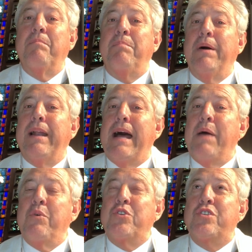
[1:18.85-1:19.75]
but I
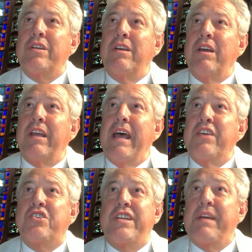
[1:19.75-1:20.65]
was
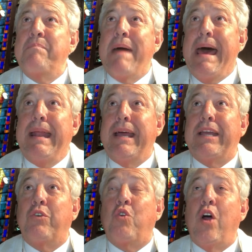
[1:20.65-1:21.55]

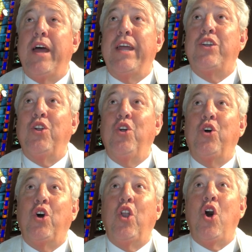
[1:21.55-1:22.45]
astigmatic, trying to
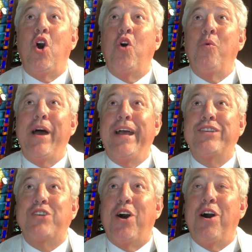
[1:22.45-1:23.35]
look a long
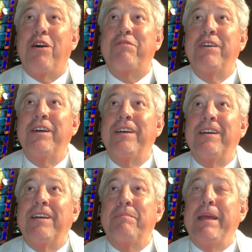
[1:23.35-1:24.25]
ways off,
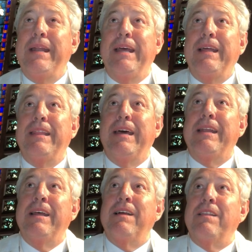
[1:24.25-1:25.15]
meaning that
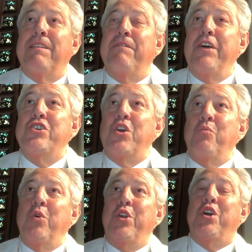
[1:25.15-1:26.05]
the
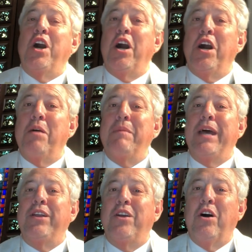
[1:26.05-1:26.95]
vision would come
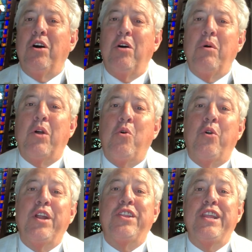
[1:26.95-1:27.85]
and go
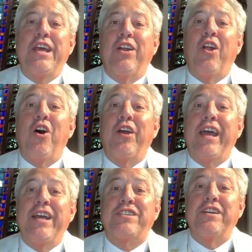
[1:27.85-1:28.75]
according to the
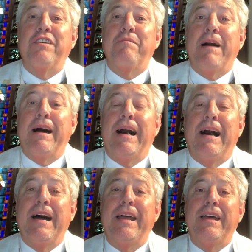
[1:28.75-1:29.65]
elongation of my
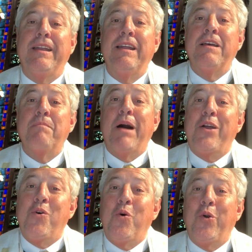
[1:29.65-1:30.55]
eye and my
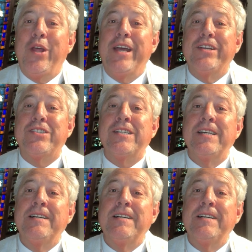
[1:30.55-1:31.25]
corneas.